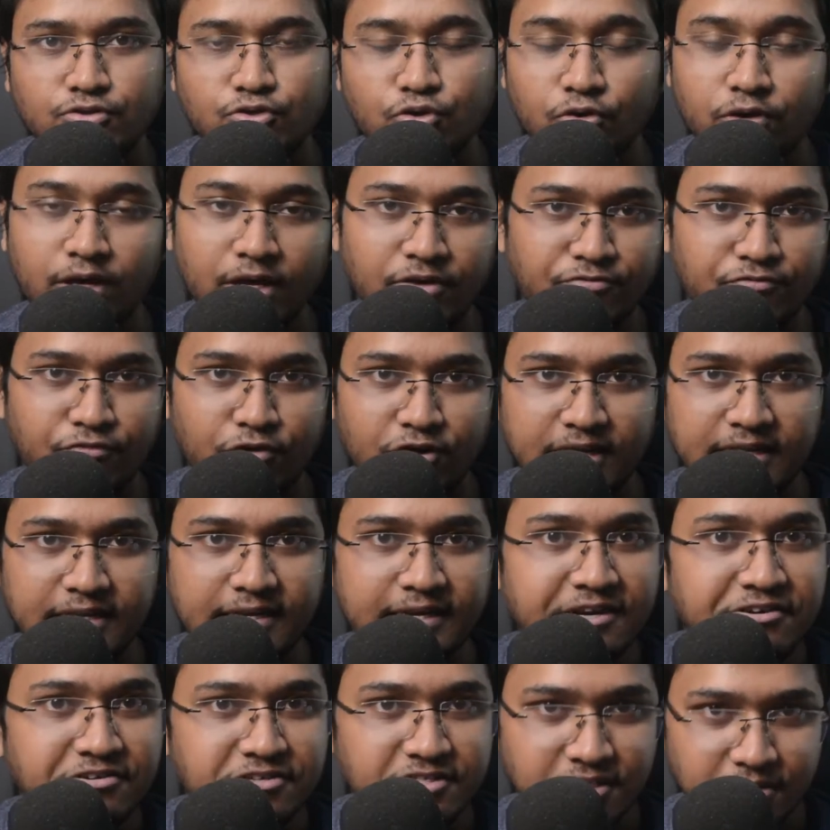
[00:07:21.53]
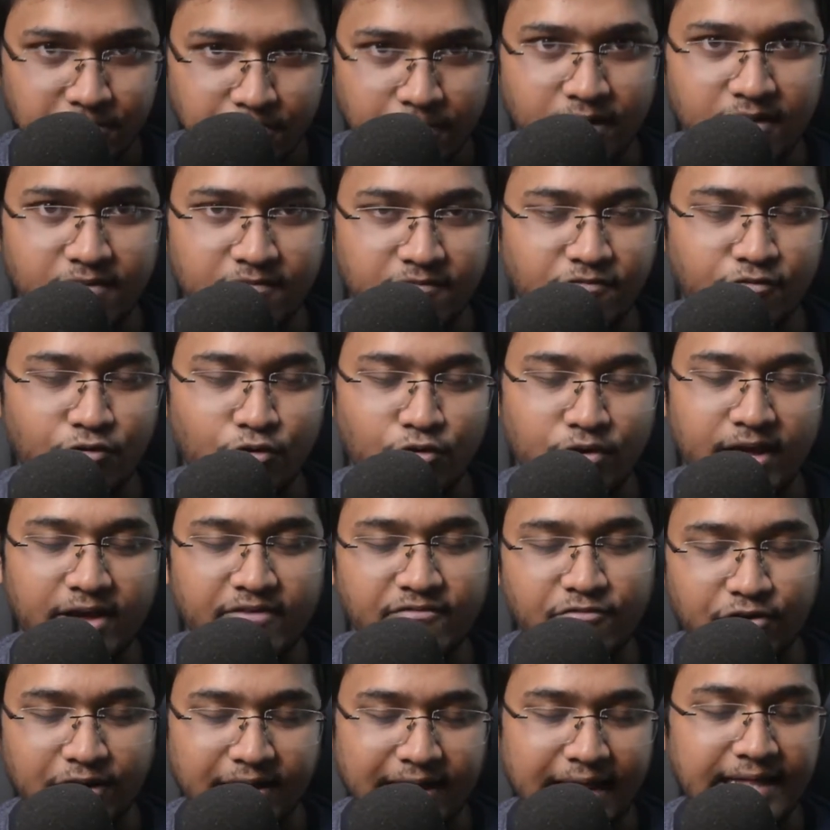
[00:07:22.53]
So okay, for increasing my
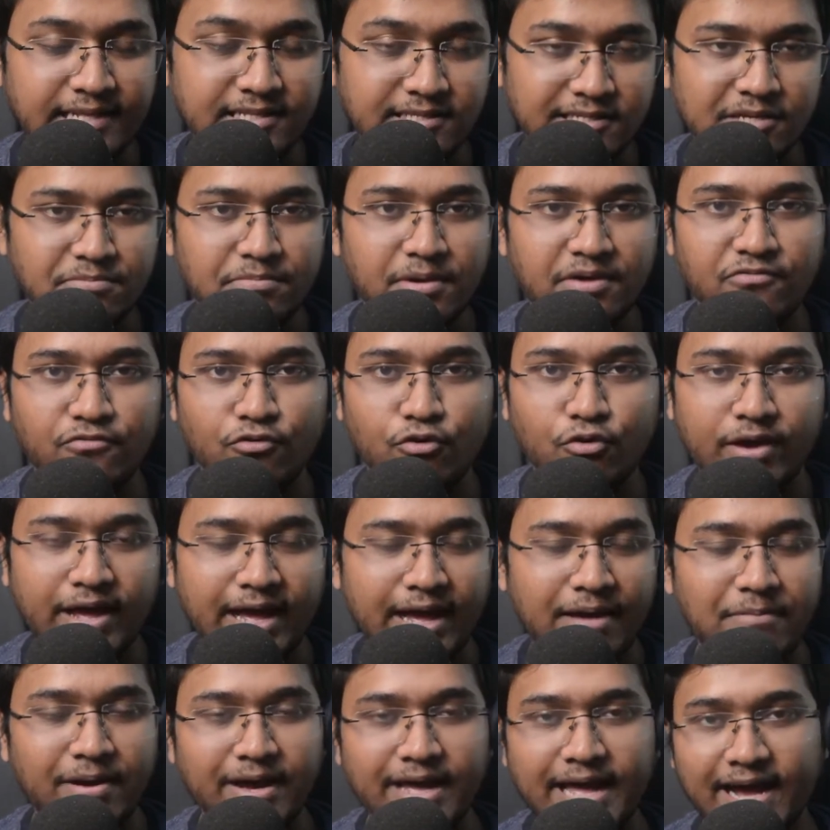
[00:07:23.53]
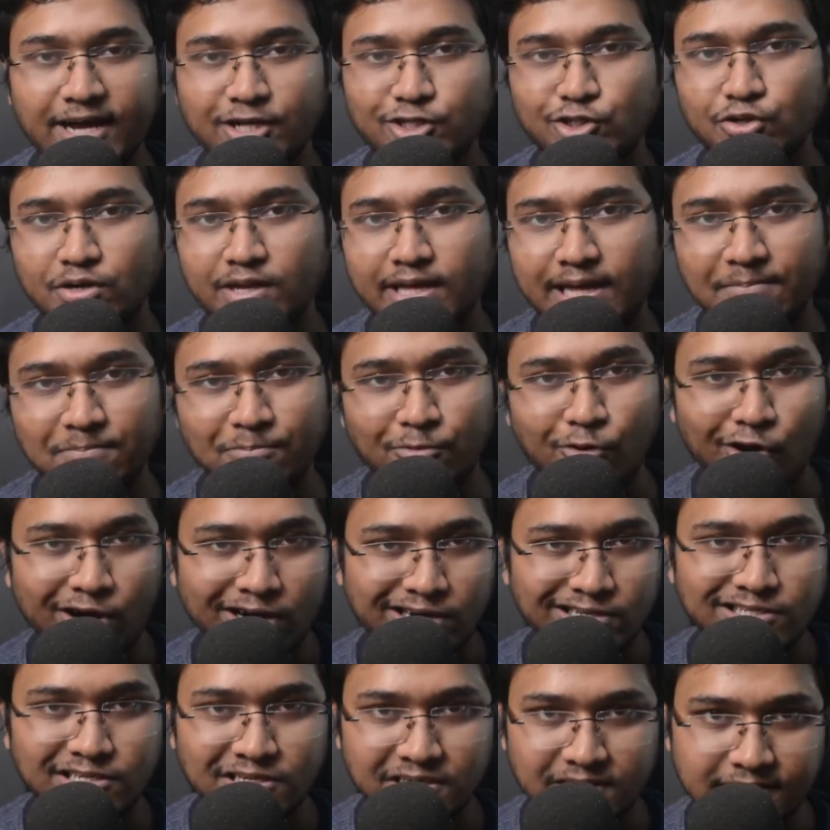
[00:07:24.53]
vocab, for enhancing my vocab, I actually
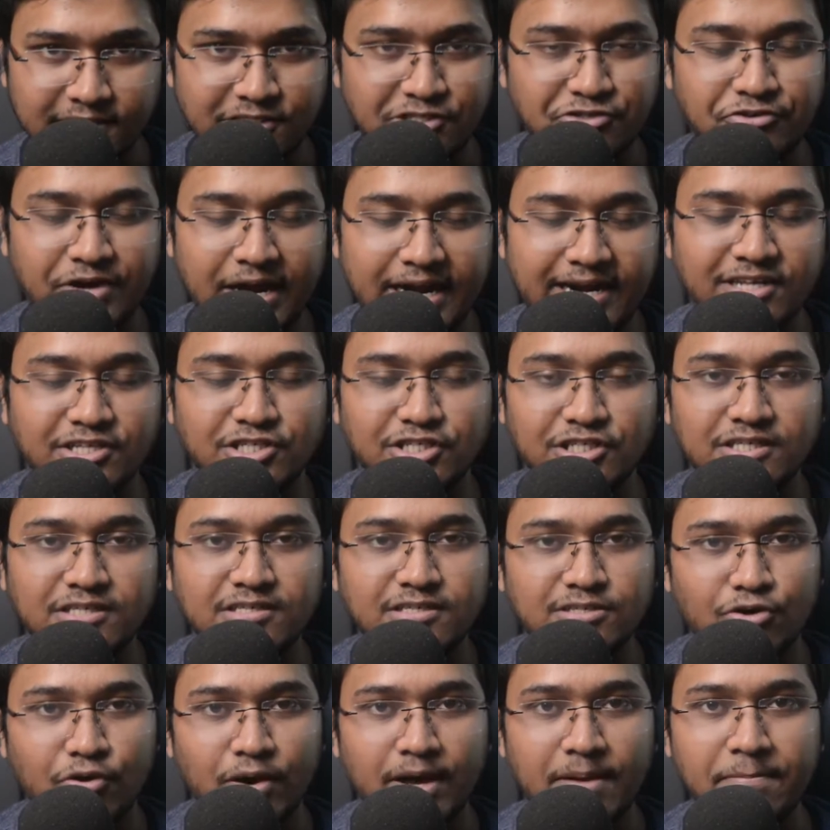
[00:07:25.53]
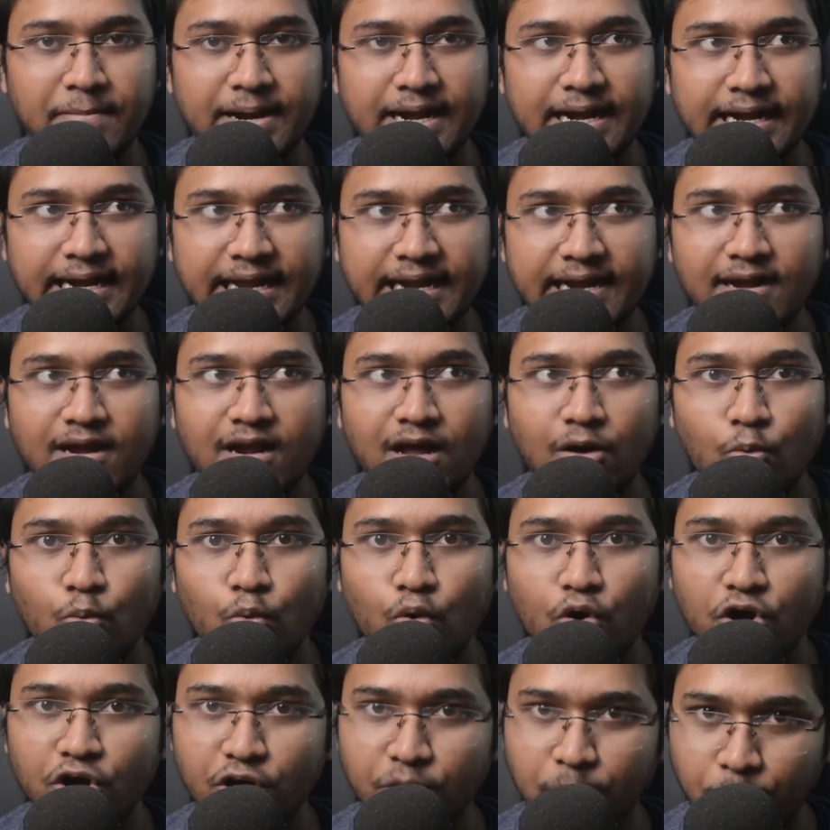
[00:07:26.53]
employed a certain strategy. So I maintained a
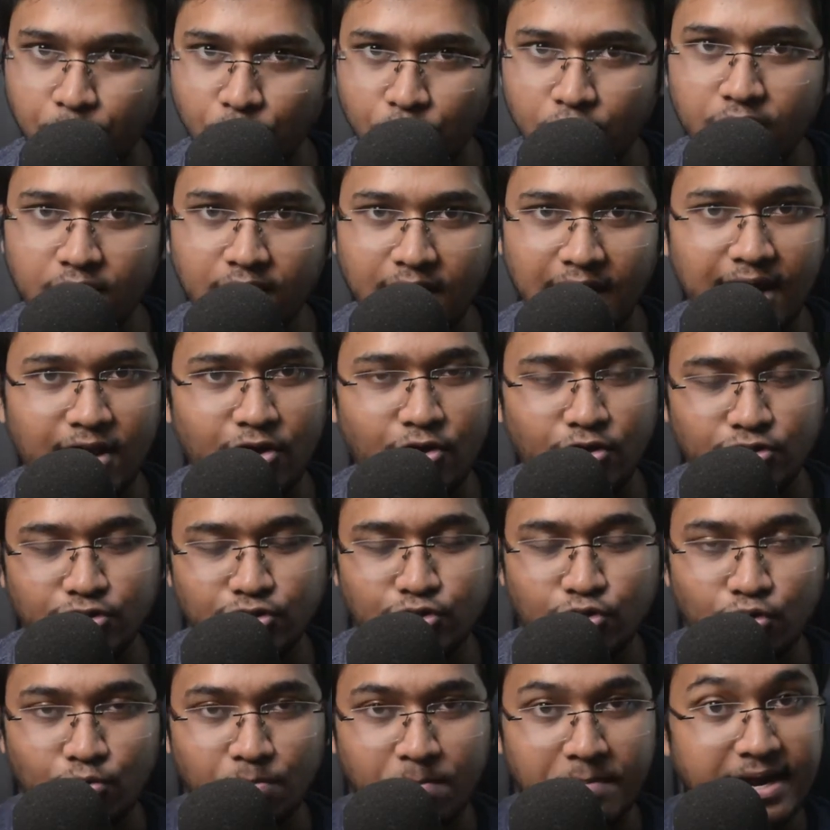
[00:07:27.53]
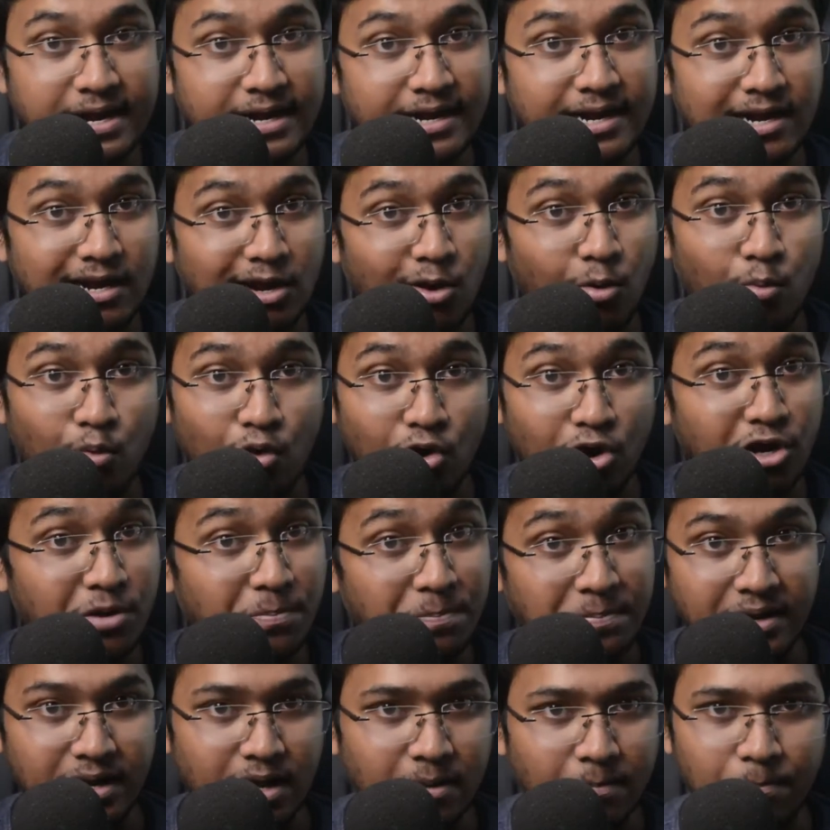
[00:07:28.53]
word book and also maintained a
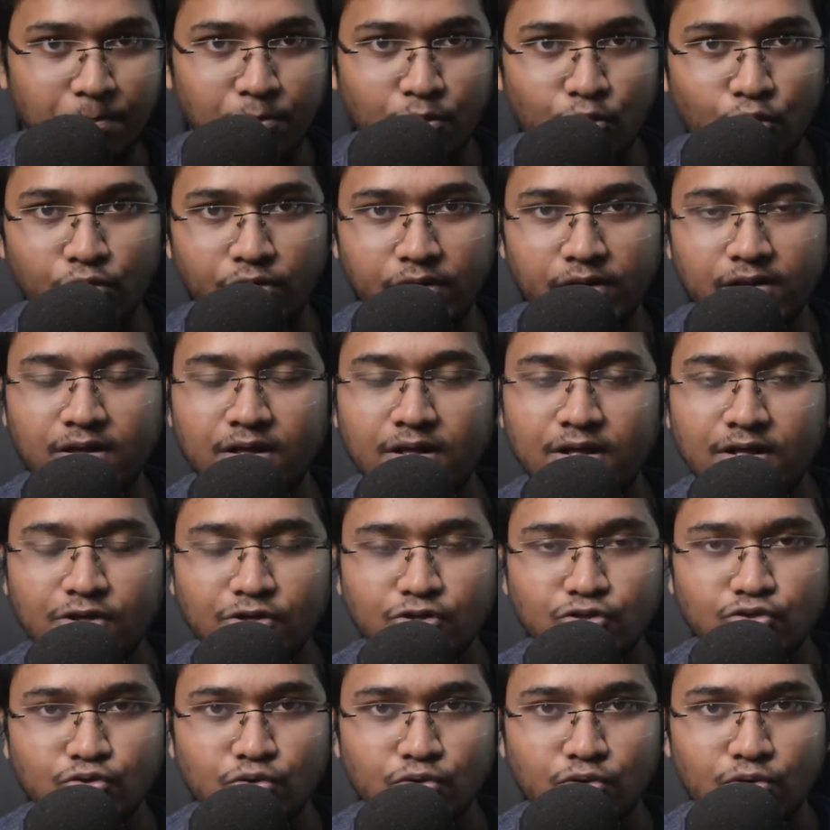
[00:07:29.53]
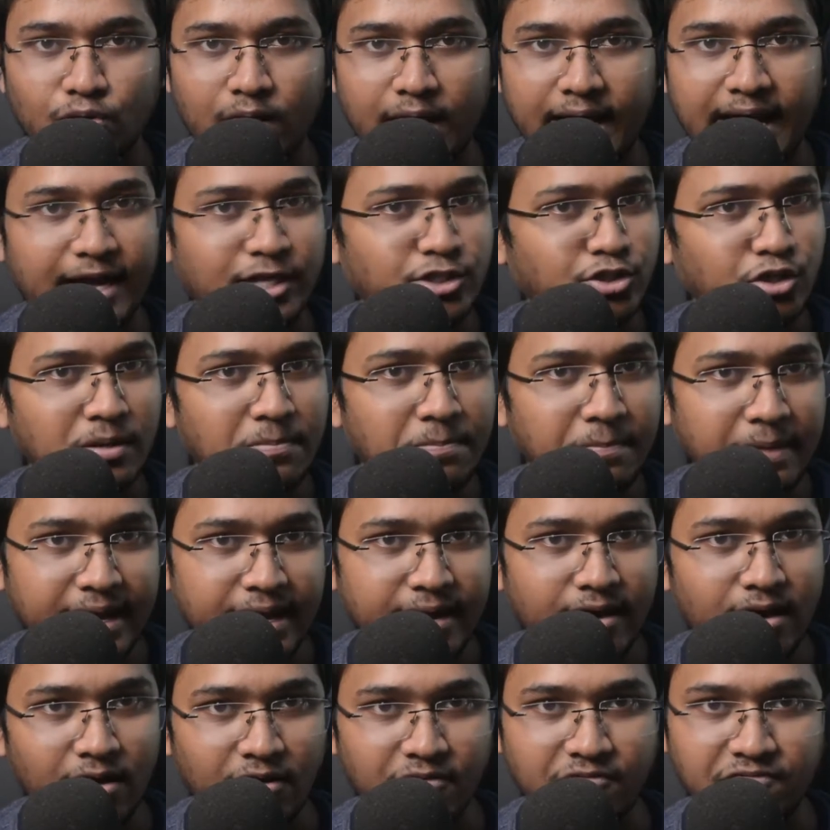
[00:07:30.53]
word pinup board. So I actually
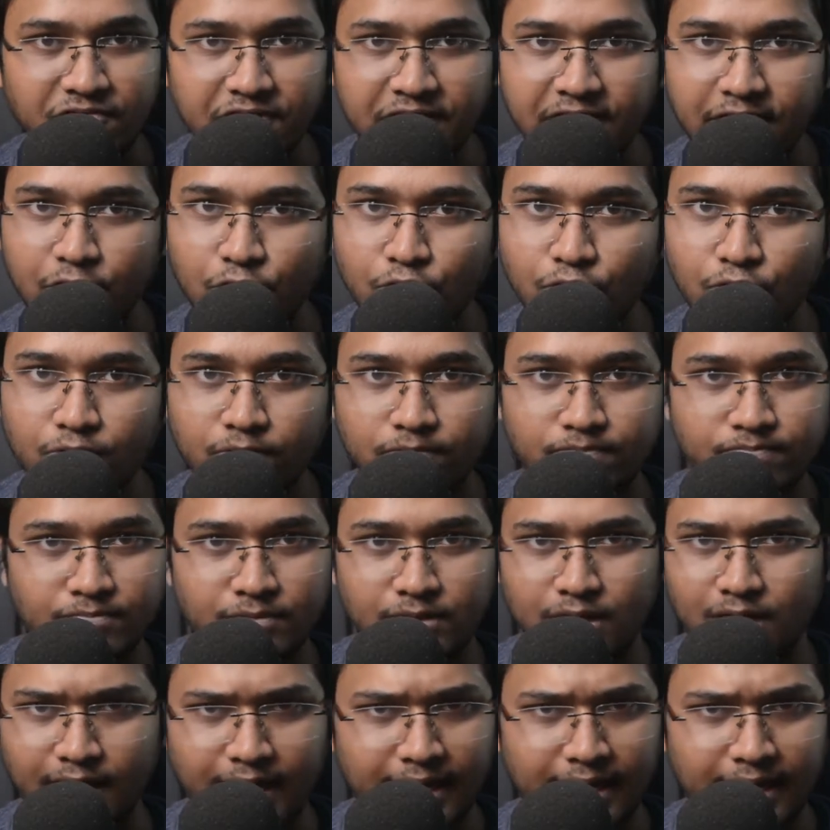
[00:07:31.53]
made a video,